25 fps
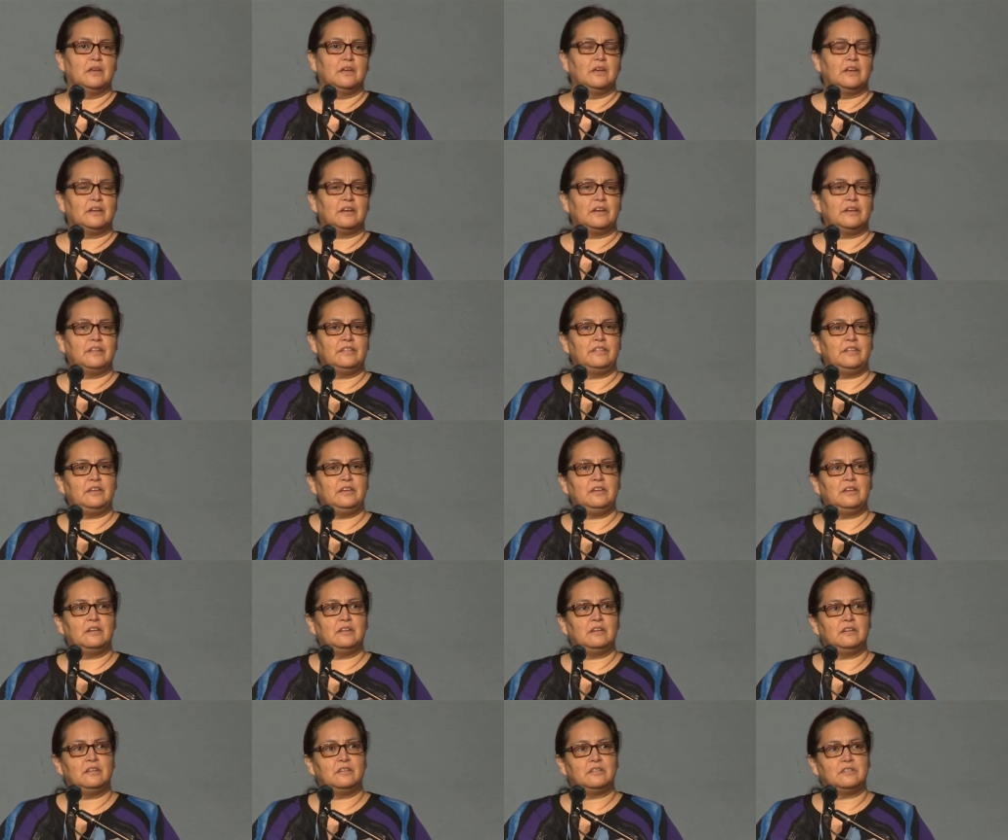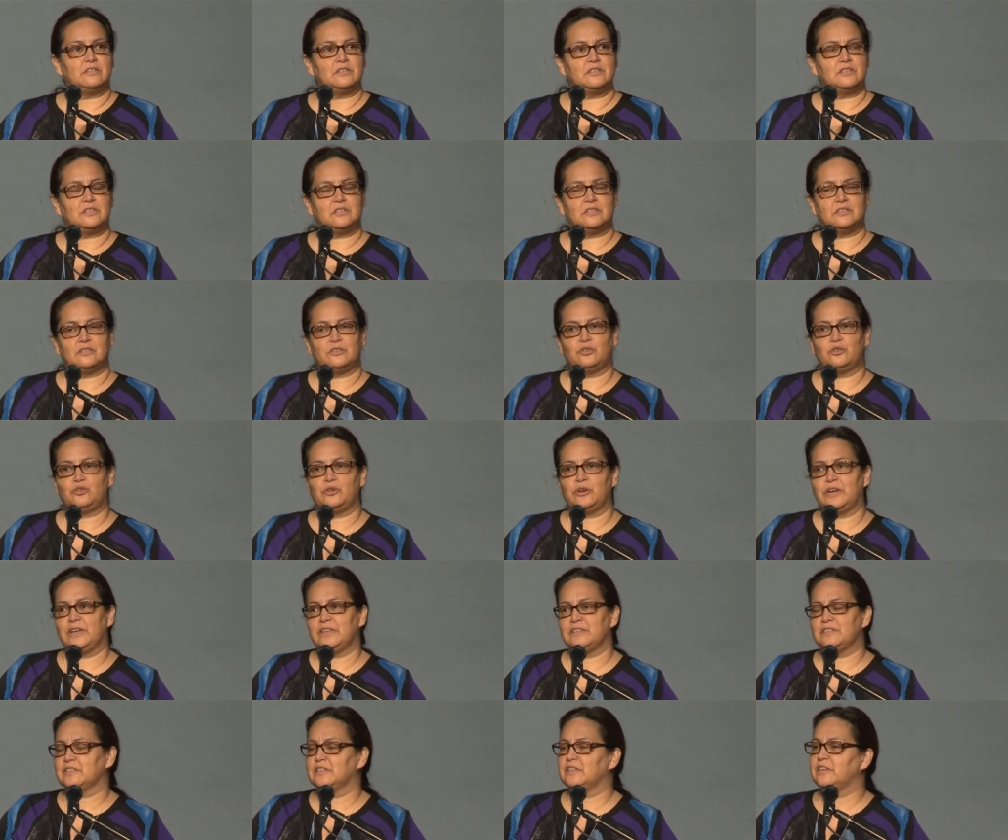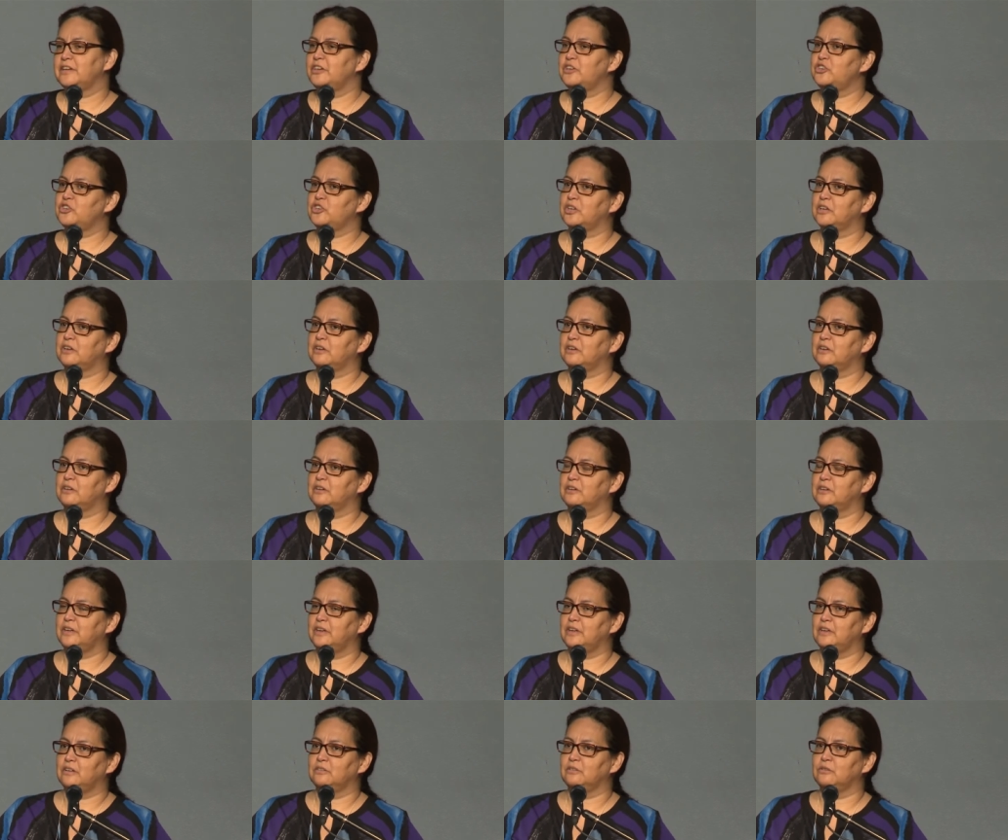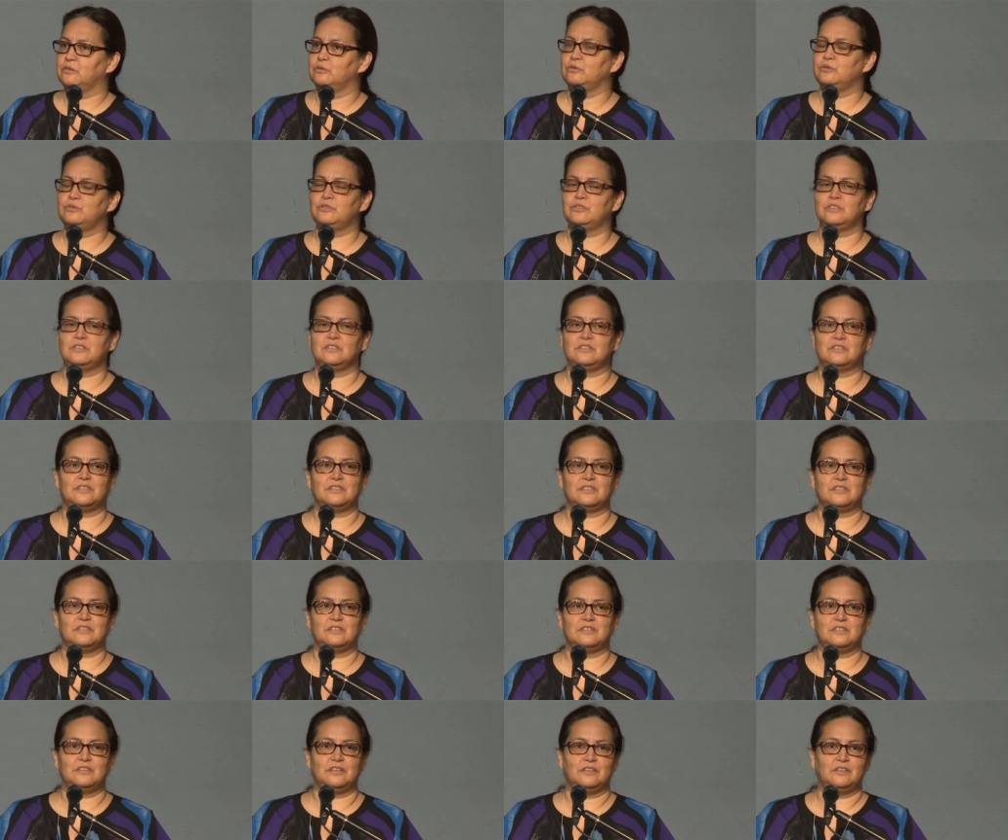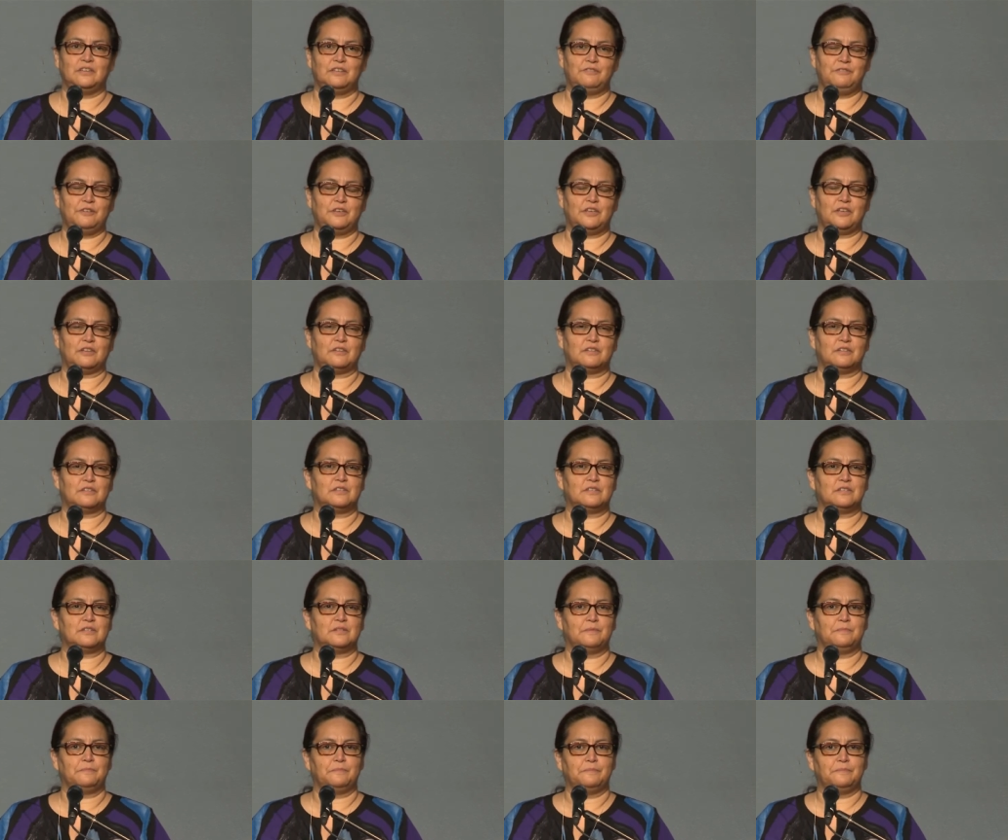And I think in its translation, it loses its significance